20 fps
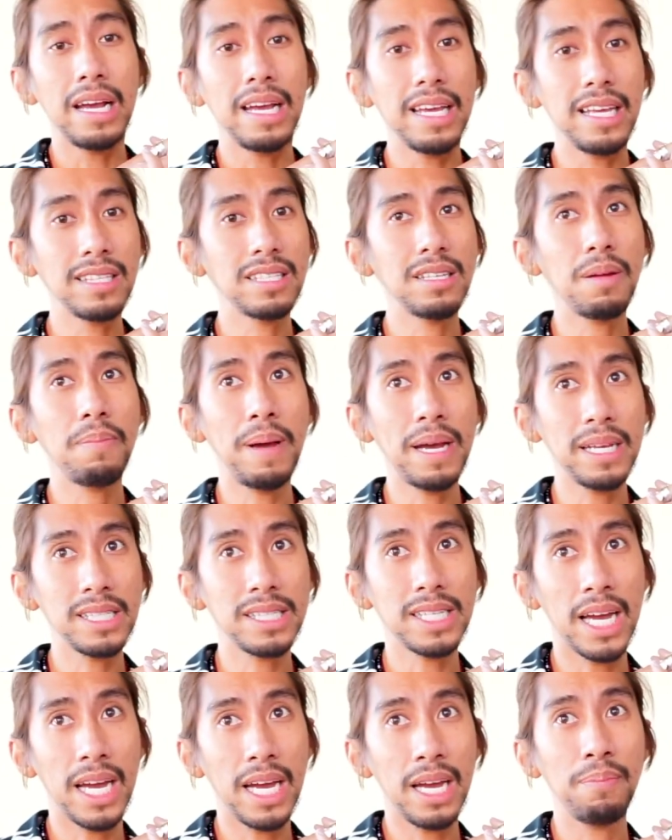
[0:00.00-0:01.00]
It's the
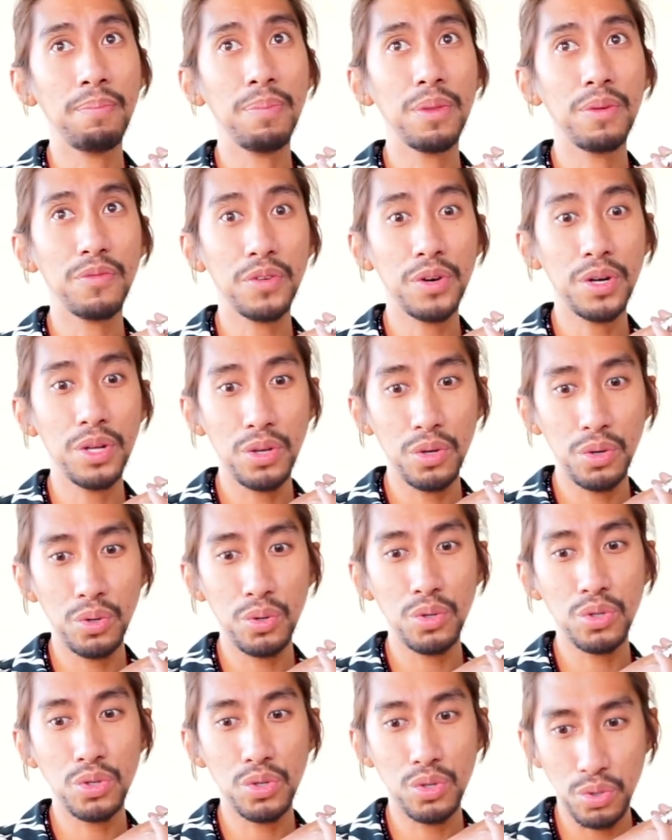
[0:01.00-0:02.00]
best time for
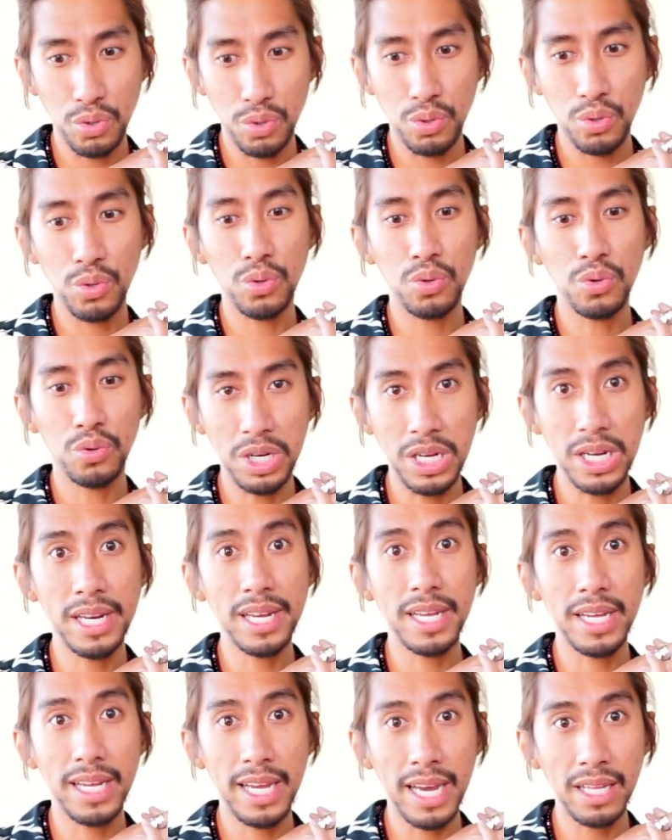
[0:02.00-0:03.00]
you to
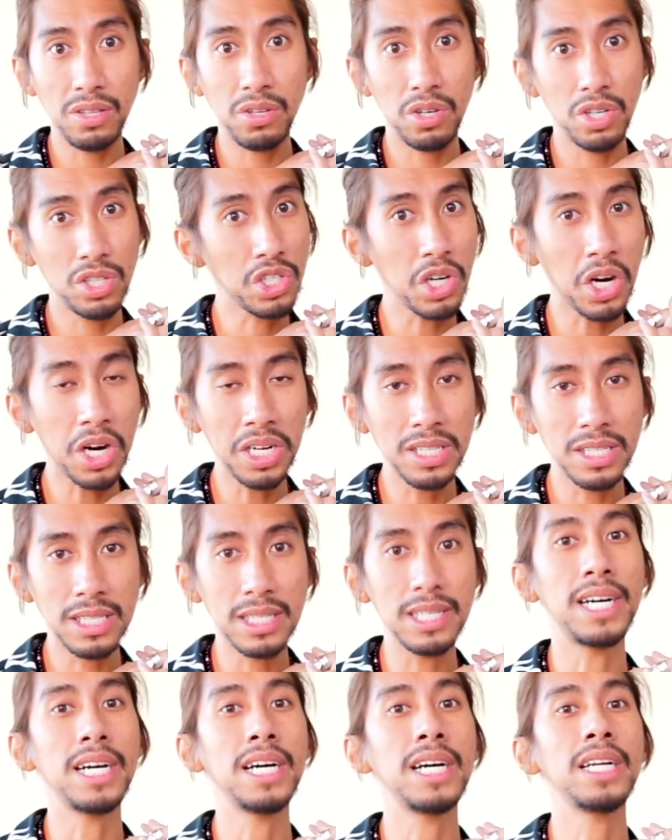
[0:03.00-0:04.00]
really get your charts
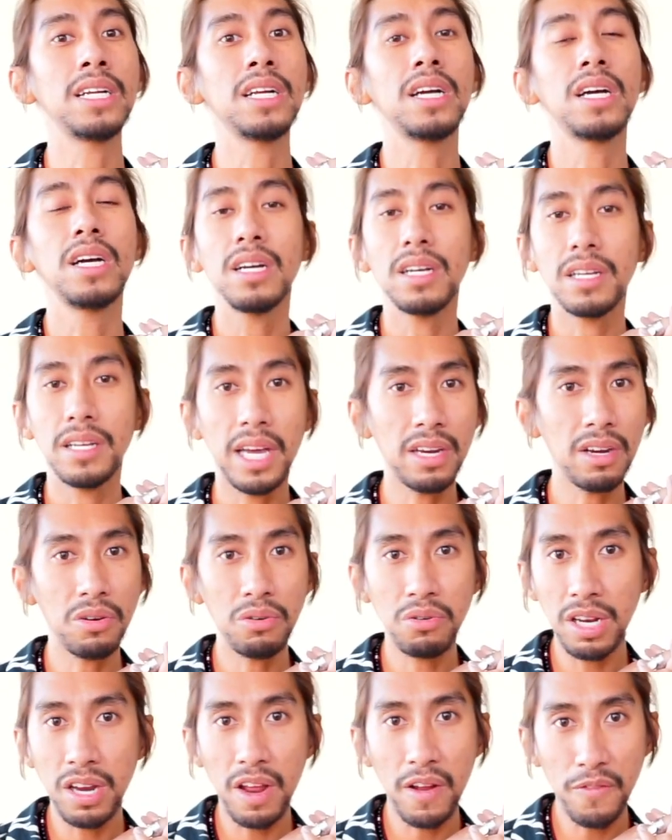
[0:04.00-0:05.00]
done, get a
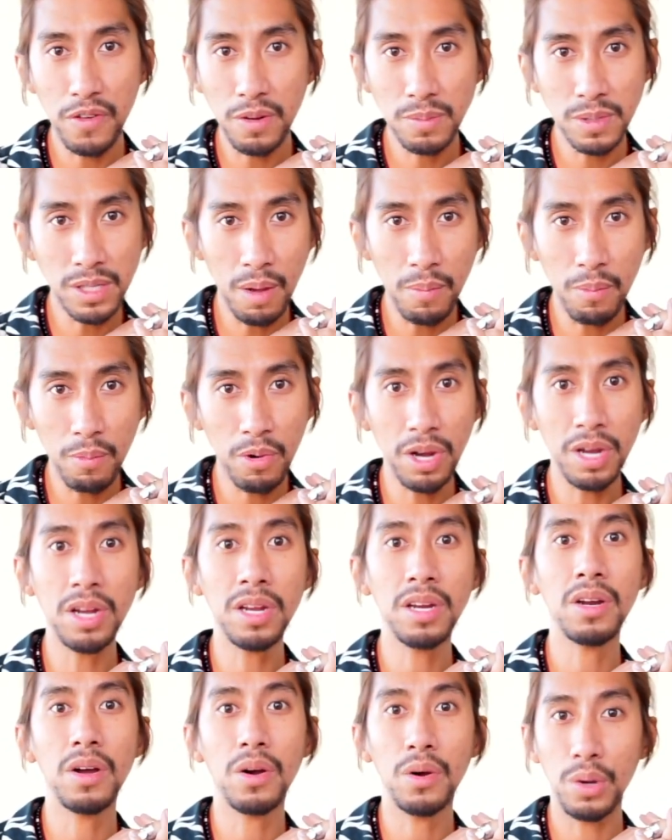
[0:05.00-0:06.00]
reading from
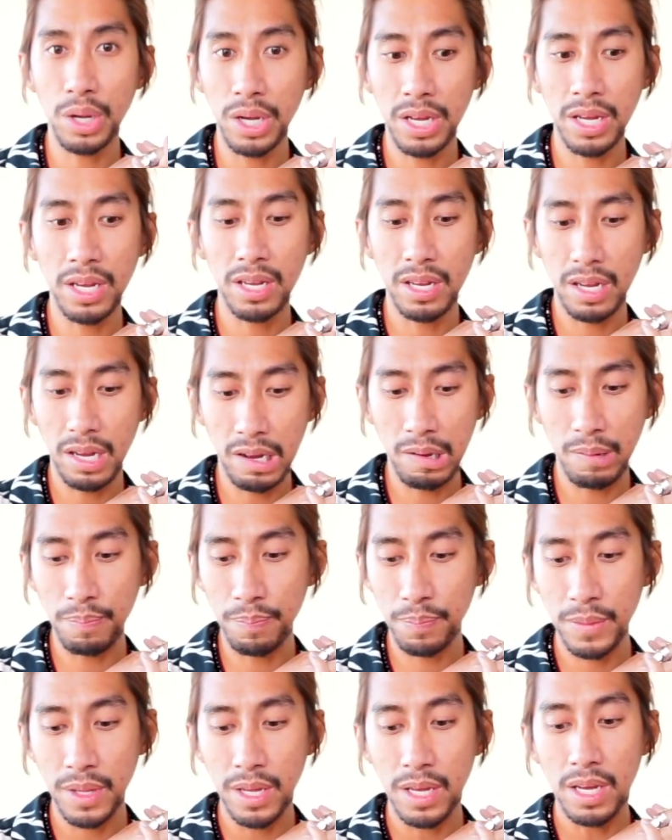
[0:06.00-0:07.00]
someone. Okay,
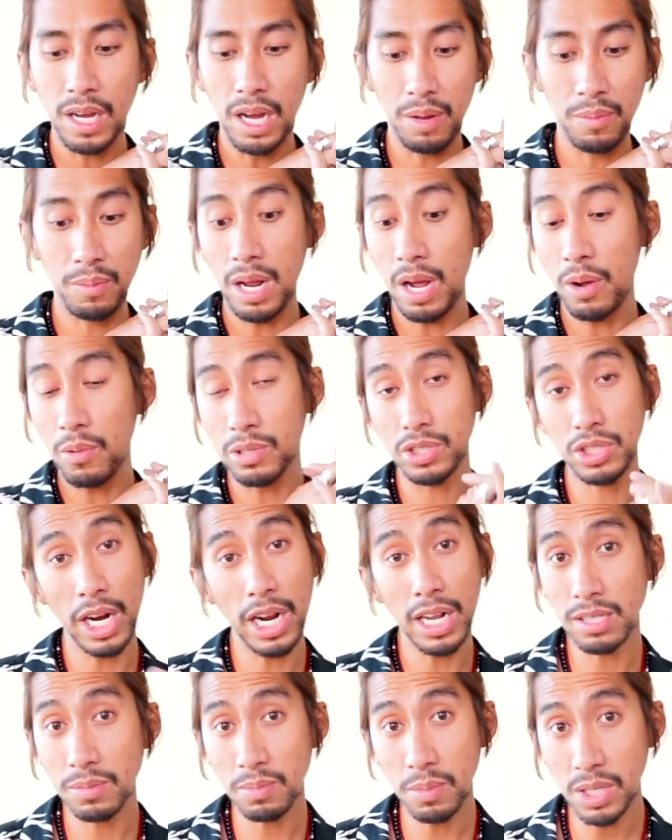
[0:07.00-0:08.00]
um, I mean I will
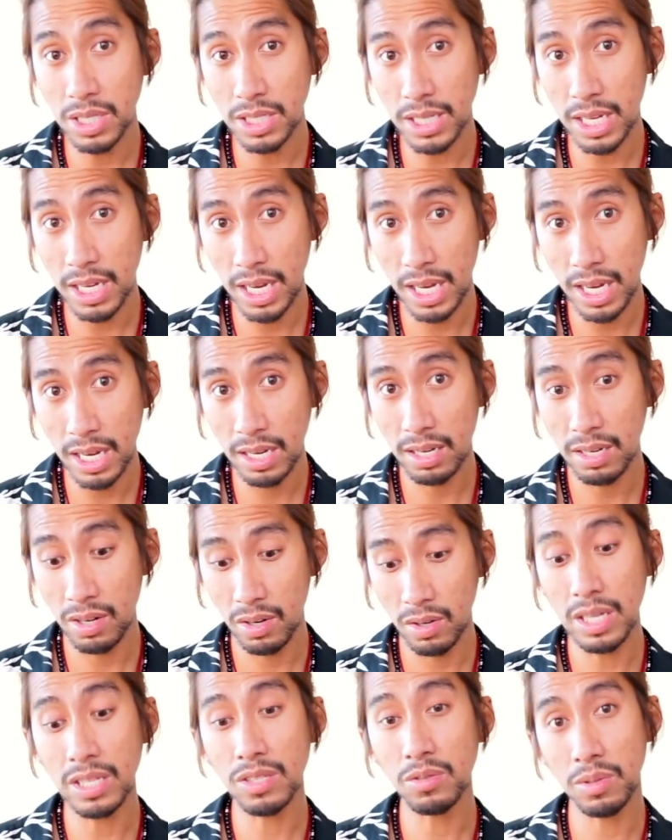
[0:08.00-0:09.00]
try as much as I can. You
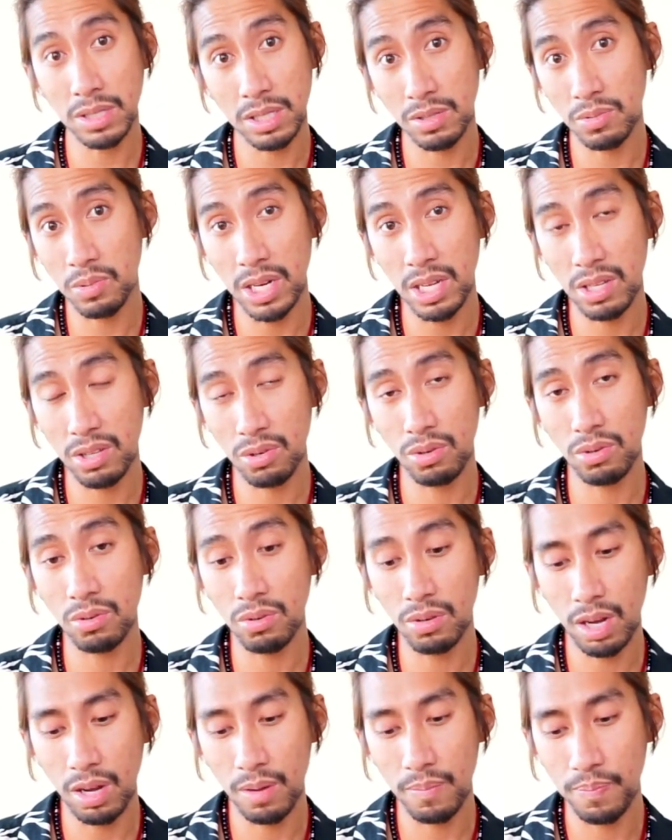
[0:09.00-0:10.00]
know that's what's what I
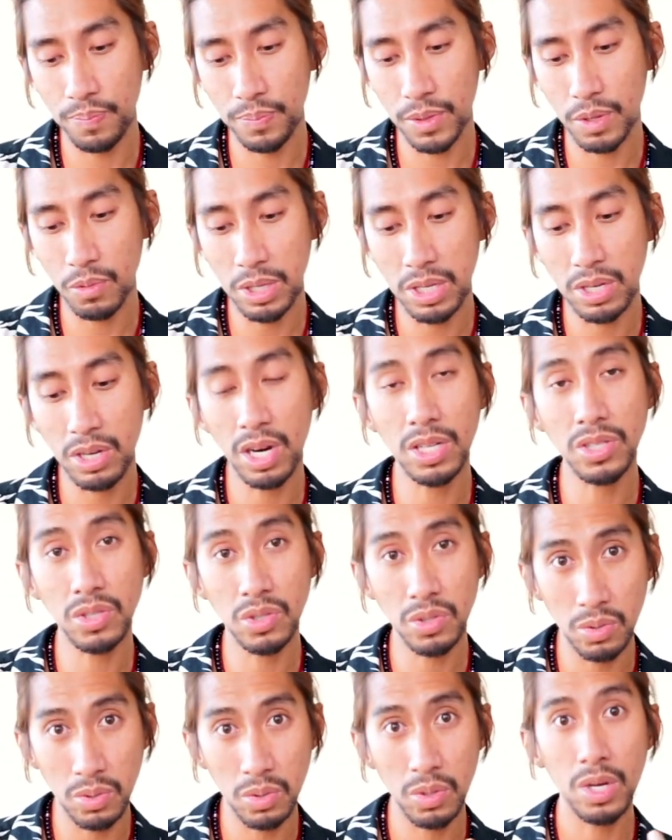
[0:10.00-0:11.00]
do. Um, with regards
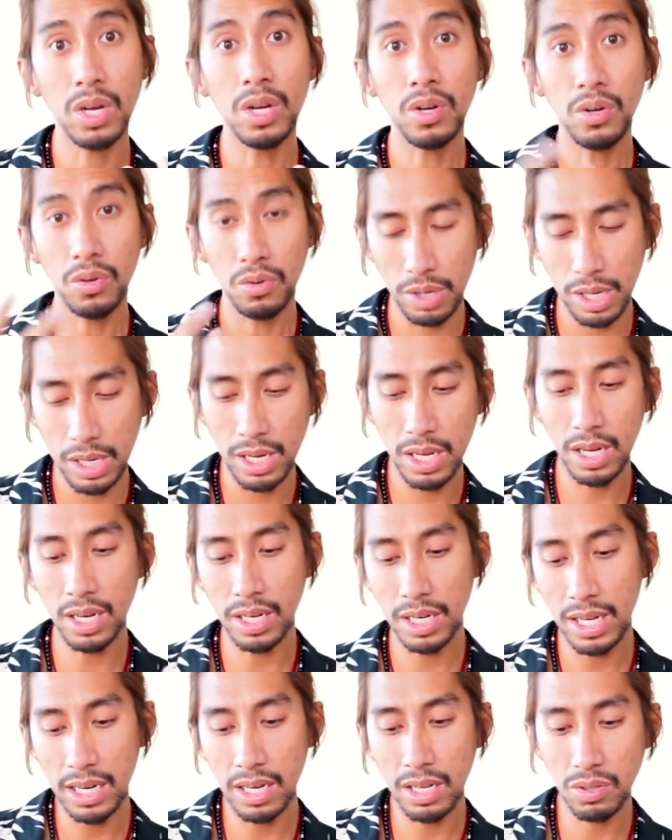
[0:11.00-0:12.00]
to reading
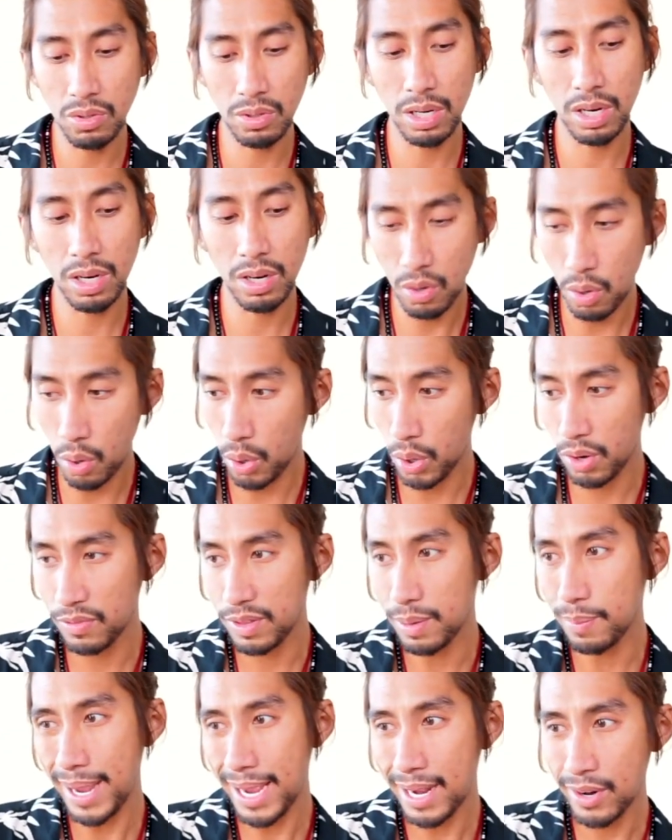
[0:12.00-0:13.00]
and getting to the core of
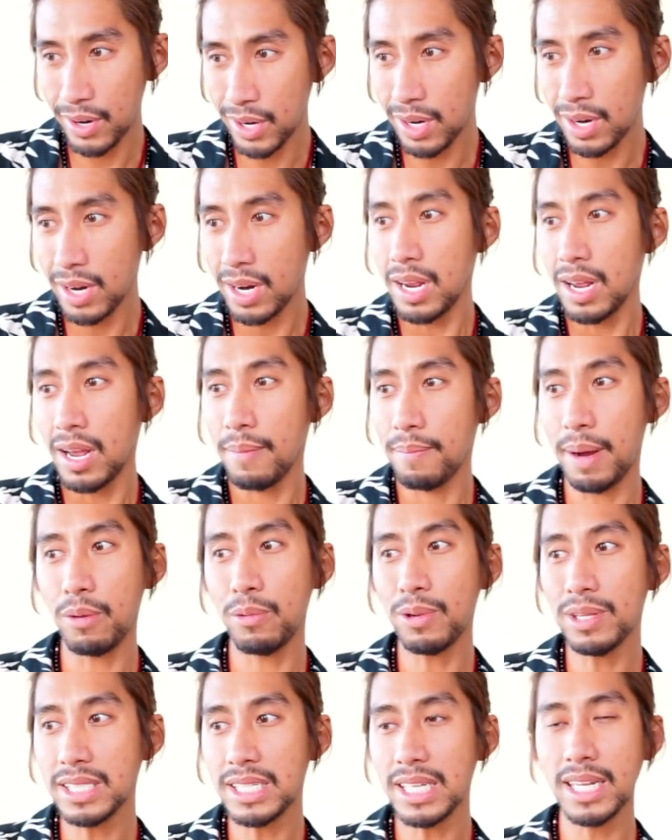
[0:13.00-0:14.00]
the matter. But
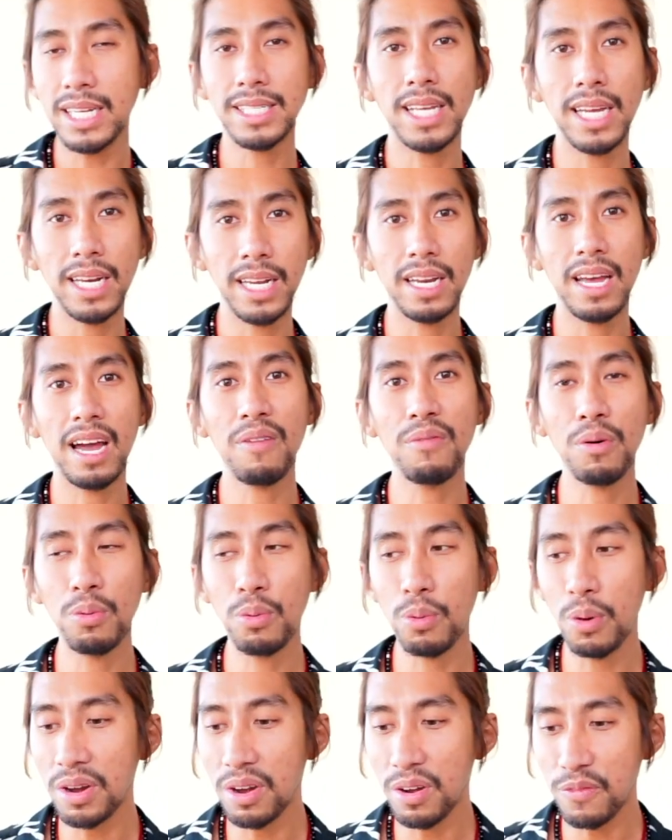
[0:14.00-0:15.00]
we'll see next time. Have a
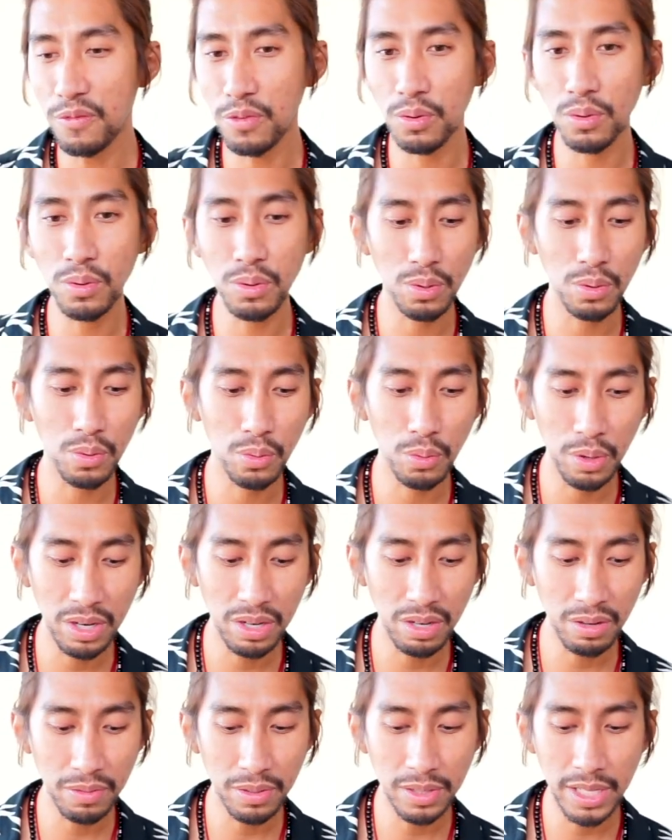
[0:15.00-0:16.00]
wonderful,
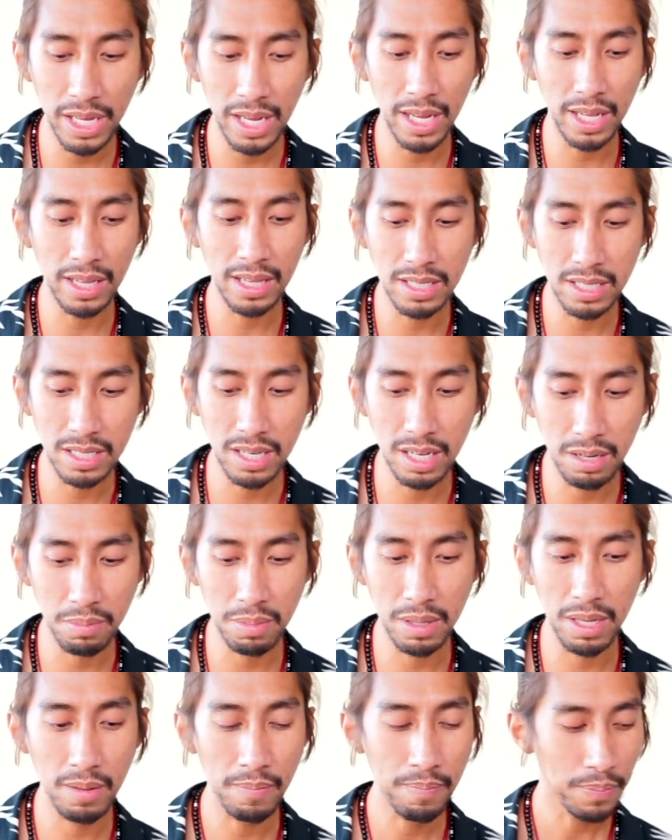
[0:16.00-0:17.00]
wonderful day, and this is gonna
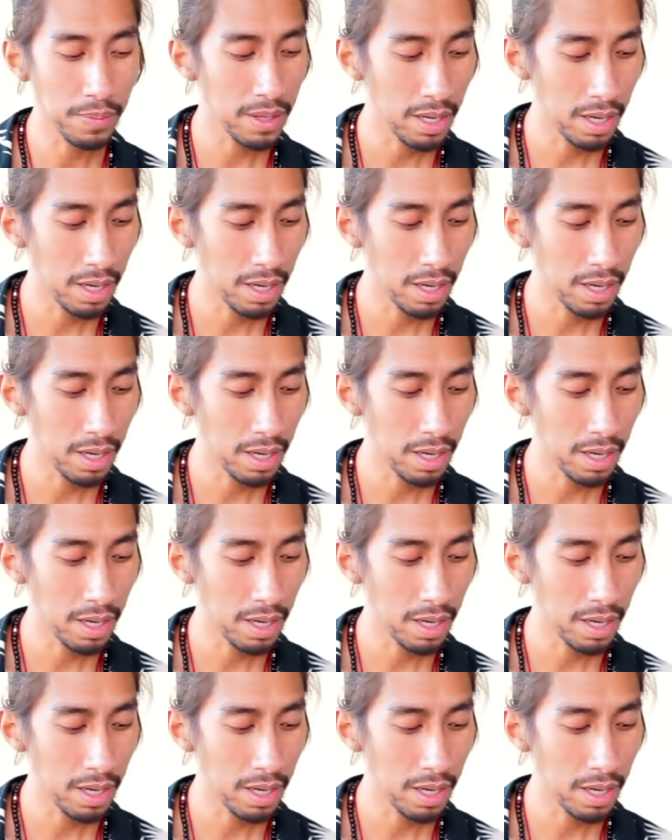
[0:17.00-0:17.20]
be.